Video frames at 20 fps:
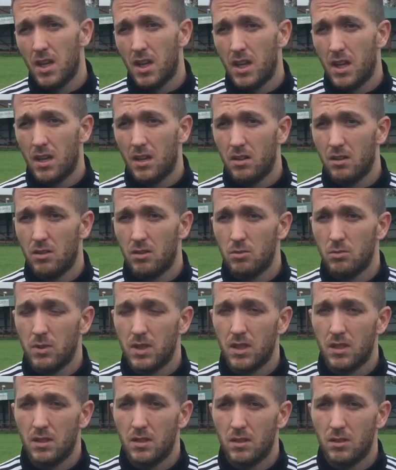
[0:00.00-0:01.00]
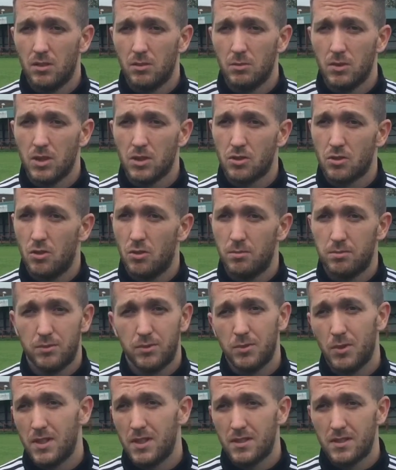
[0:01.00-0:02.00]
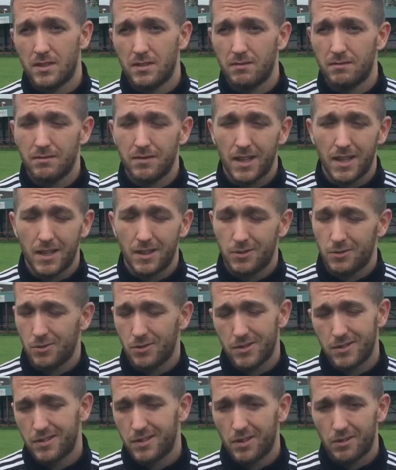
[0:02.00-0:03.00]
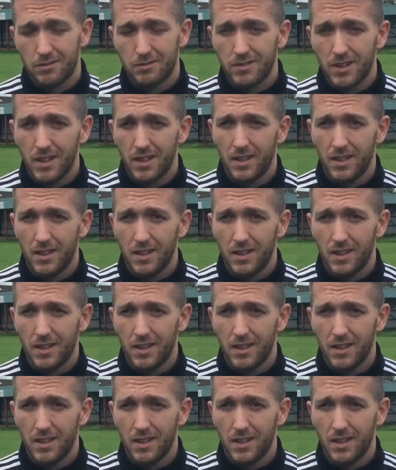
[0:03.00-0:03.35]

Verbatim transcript: uh, along with along with the Scott twins and uh, so it's you know